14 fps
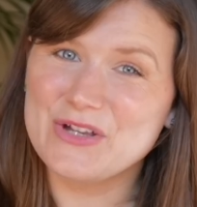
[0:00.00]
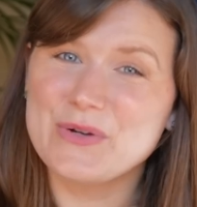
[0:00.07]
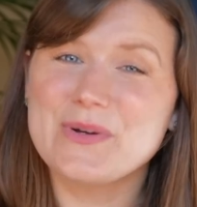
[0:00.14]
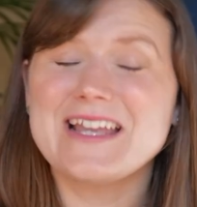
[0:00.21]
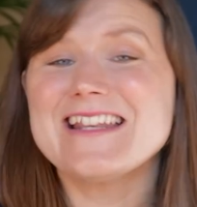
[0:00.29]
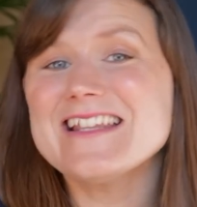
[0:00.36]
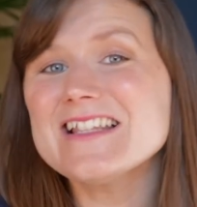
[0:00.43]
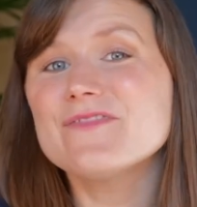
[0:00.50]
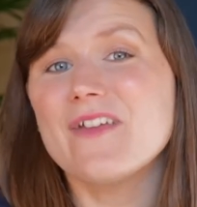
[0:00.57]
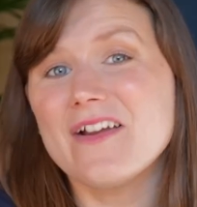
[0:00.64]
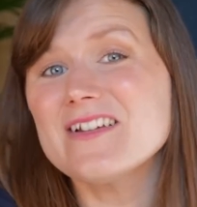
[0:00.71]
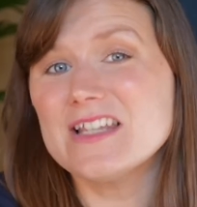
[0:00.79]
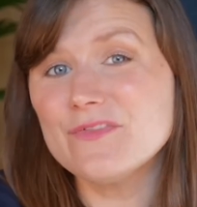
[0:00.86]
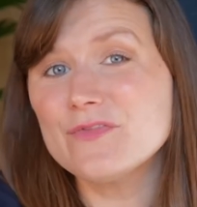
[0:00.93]
though, it is
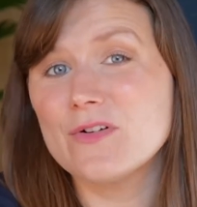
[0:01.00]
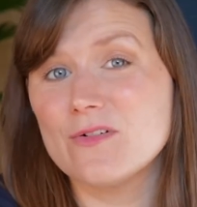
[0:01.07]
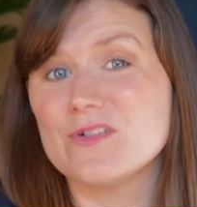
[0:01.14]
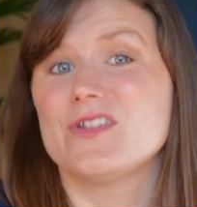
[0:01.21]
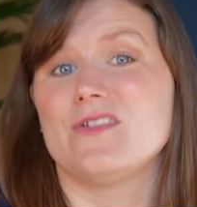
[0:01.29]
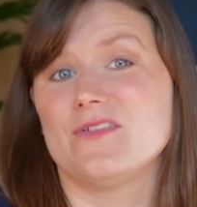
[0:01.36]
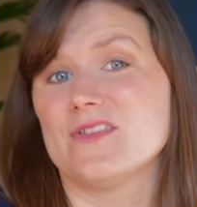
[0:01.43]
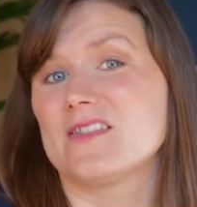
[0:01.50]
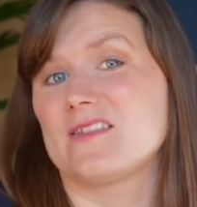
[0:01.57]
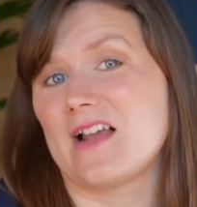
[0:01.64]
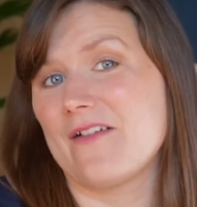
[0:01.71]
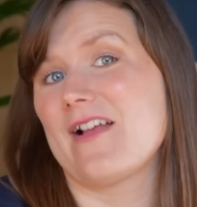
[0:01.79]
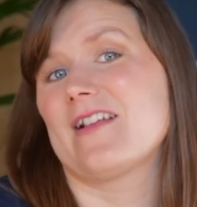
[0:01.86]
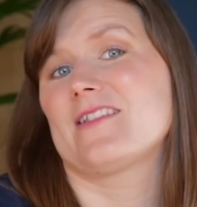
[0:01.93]
very difficult to do this
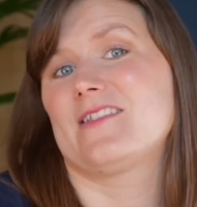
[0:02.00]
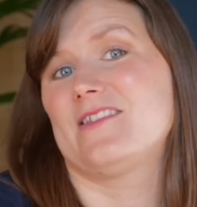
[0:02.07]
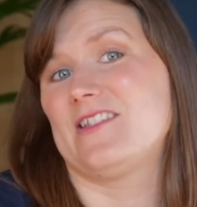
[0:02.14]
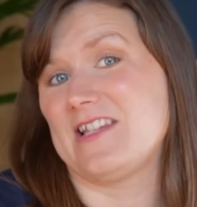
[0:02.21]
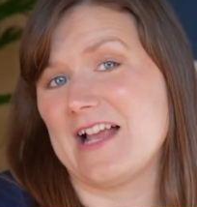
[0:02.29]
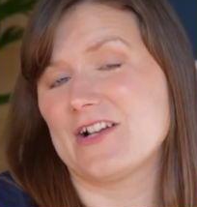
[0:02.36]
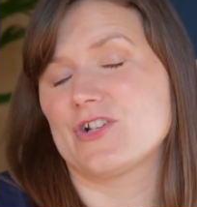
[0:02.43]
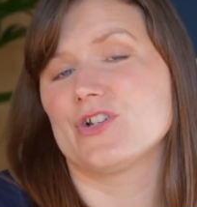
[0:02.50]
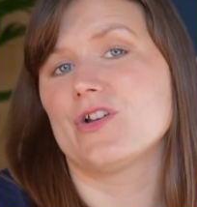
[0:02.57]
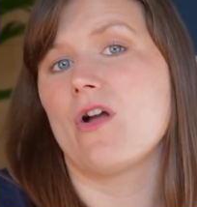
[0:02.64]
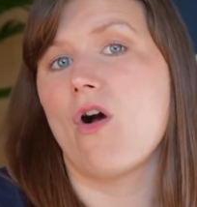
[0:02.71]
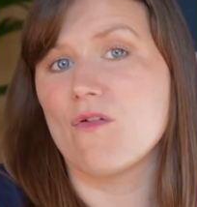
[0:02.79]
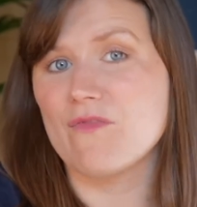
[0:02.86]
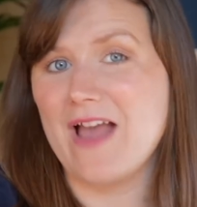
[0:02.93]
direct
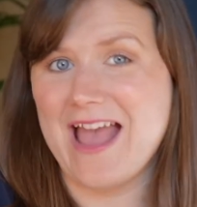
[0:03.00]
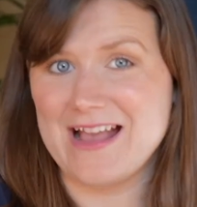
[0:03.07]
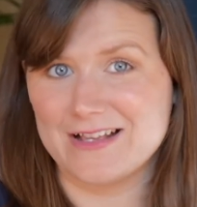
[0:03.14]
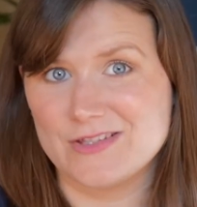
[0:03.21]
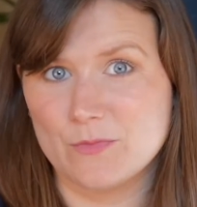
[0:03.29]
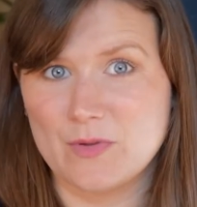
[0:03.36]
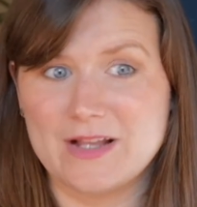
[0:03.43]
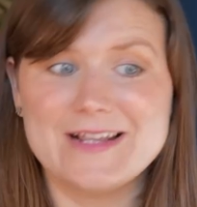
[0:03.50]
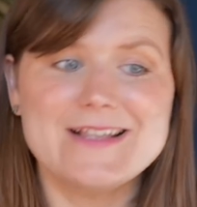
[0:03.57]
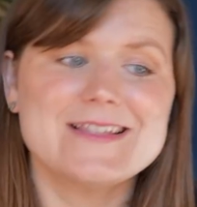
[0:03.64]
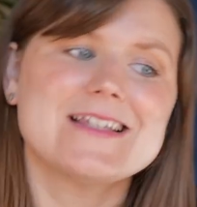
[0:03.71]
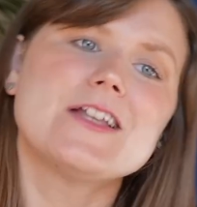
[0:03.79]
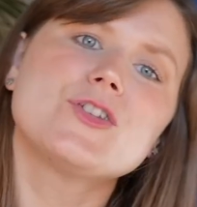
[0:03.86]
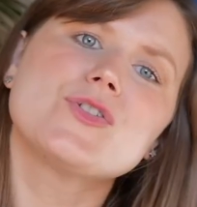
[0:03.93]
detection of
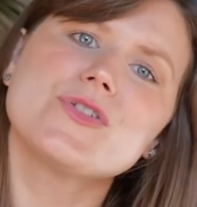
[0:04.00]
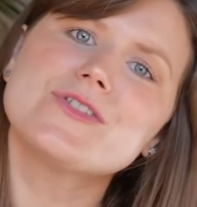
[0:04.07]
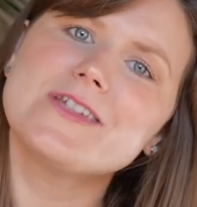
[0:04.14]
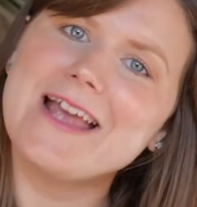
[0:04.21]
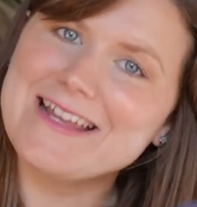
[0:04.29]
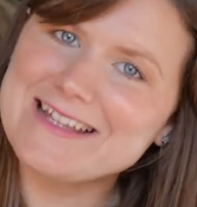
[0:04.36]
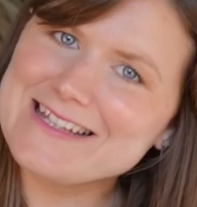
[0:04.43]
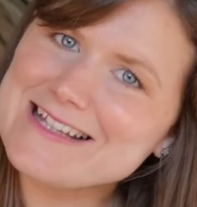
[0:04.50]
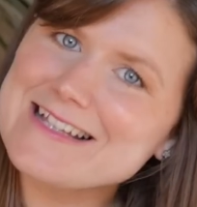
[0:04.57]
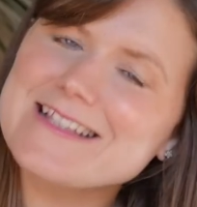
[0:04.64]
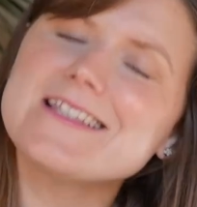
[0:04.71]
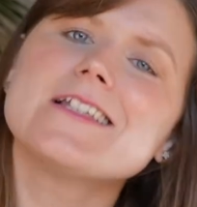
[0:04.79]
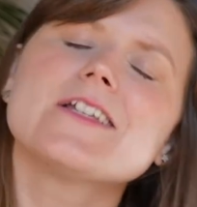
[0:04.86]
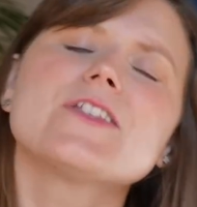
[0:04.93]
exoplanets, and it does get
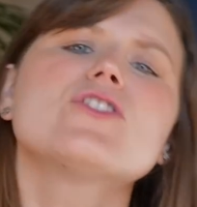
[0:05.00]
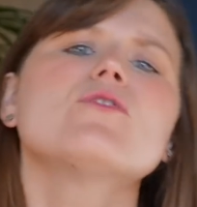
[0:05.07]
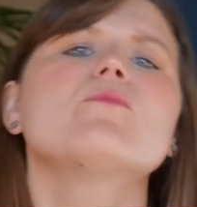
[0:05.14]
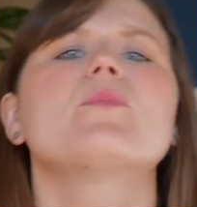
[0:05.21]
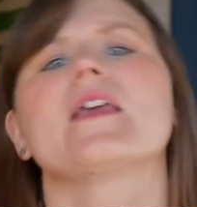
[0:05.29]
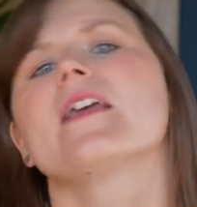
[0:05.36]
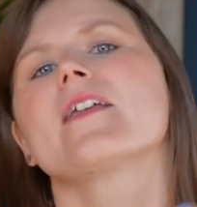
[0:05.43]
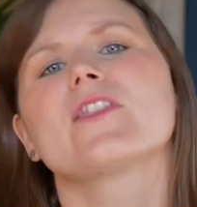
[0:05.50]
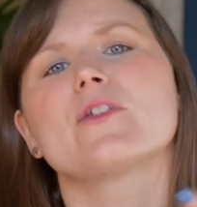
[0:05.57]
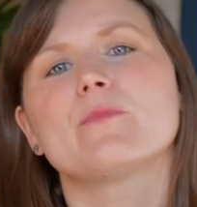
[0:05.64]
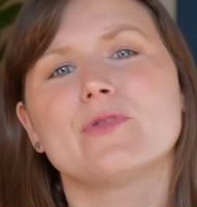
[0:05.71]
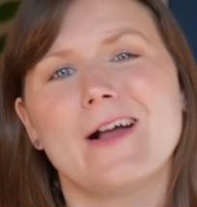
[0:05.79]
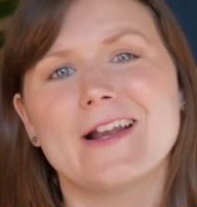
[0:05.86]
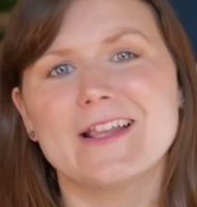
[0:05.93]
easier the bigger the
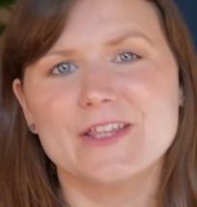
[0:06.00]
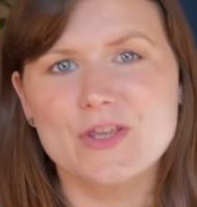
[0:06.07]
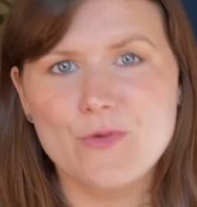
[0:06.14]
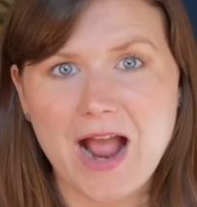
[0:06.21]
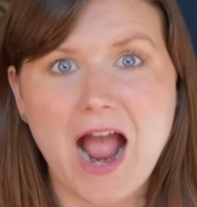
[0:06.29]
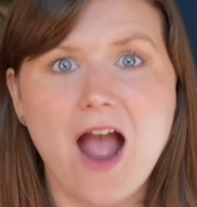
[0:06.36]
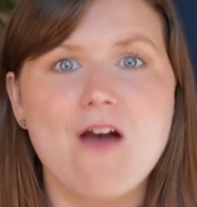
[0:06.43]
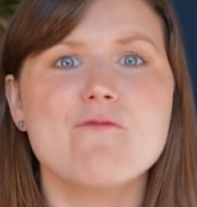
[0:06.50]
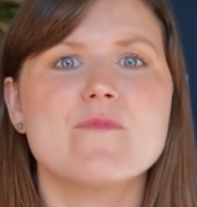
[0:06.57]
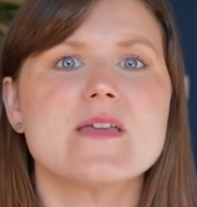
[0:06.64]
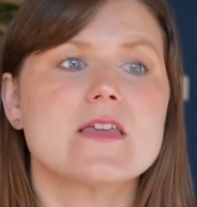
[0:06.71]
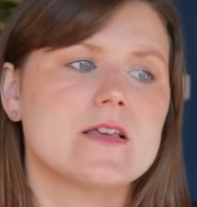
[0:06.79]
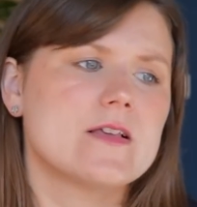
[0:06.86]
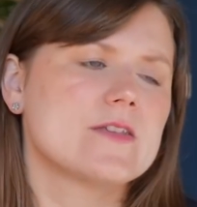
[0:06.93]
planet you have
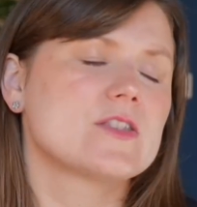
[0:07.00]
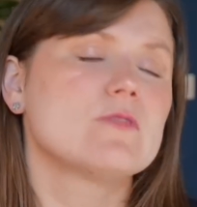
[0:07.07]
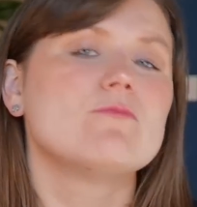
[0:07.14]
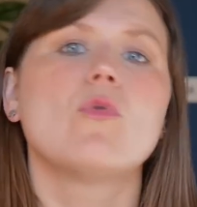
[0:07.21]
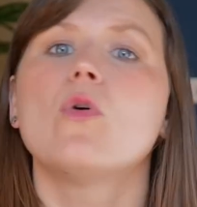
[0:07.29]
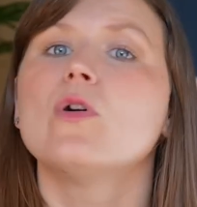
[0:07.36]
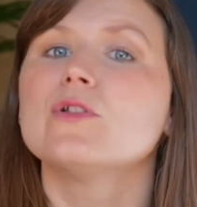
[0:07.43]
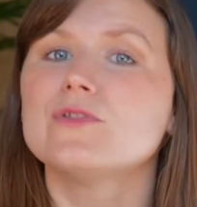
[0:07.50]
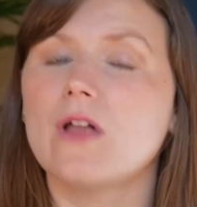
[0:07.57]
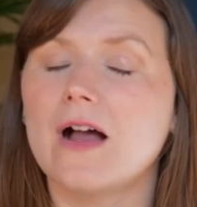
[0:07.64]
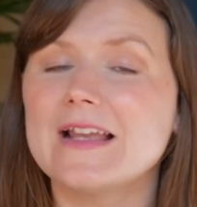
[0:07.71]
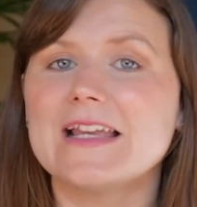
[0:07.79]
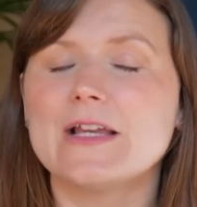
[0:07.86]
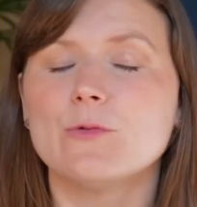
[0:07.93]
because the more
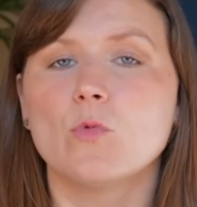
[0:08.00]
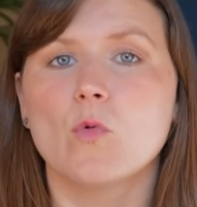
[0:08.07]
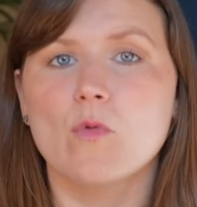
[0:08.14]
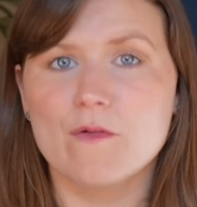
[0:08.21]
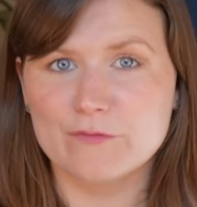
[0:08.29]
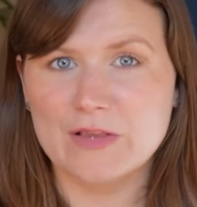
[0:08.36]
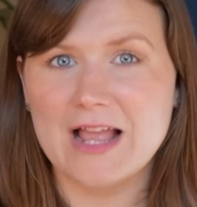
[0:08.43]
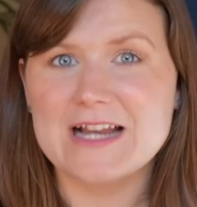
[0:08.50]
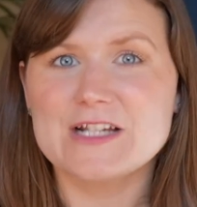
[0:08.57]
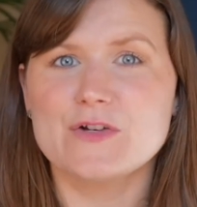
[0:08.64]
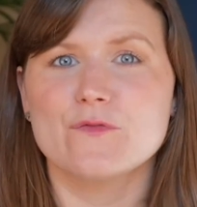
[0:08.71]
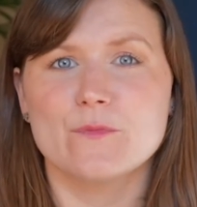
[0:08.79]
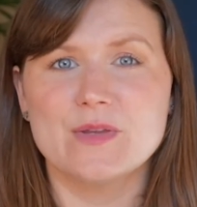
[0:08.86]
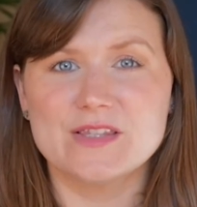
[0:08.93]
light it will
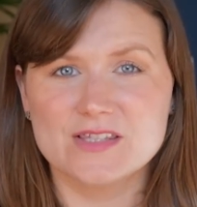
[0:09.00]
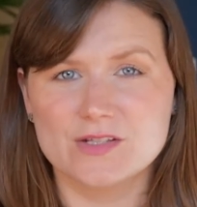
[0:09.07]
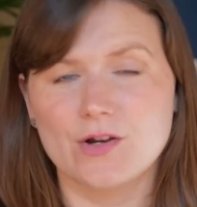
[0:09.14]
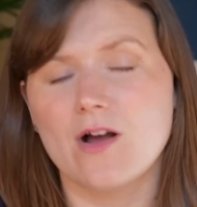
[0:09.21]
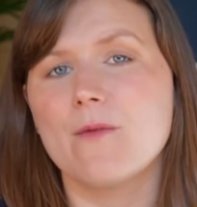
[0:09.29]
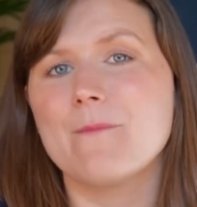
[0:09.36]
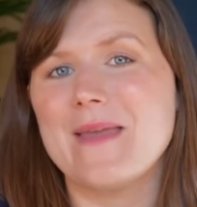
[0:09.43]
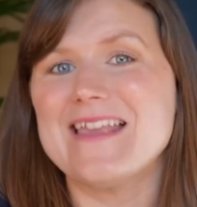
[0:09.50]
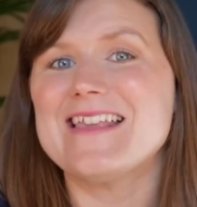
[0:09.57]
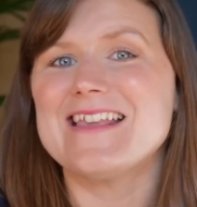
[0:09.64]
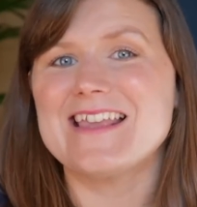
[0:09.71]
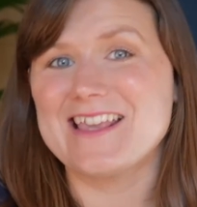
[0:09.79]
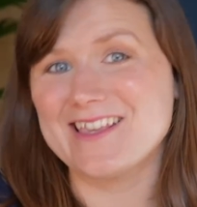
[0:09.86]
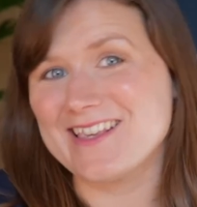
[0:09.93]
reflect from its star,
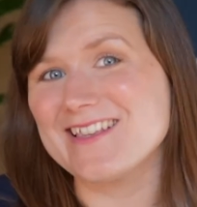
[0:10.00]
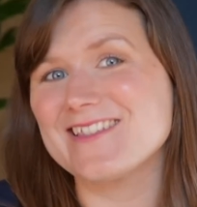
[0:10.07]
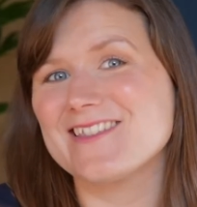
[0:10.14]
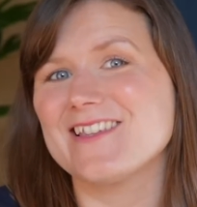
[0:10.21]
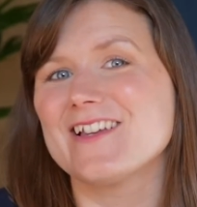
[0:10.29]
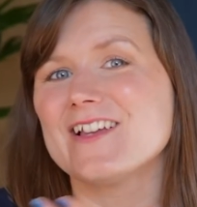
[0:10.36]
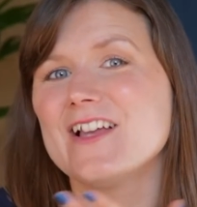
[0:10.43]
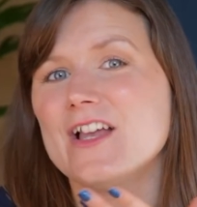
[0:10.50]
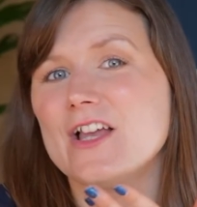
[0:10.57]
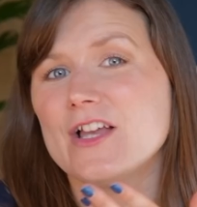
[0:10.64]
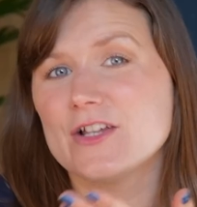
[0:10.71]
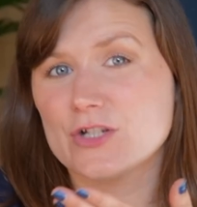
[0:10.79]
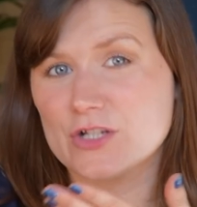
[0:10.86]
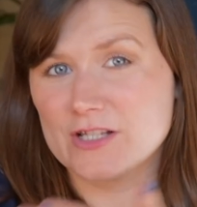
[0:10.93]
making it easier
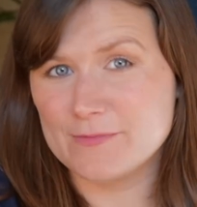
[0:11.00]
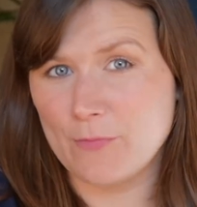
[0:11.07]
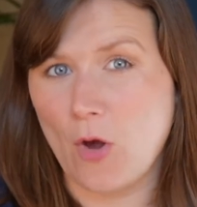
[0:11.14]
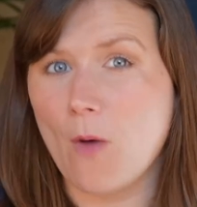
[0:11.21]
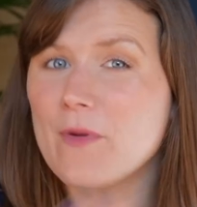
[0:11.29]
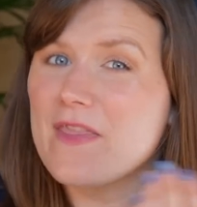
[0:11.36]
to spot.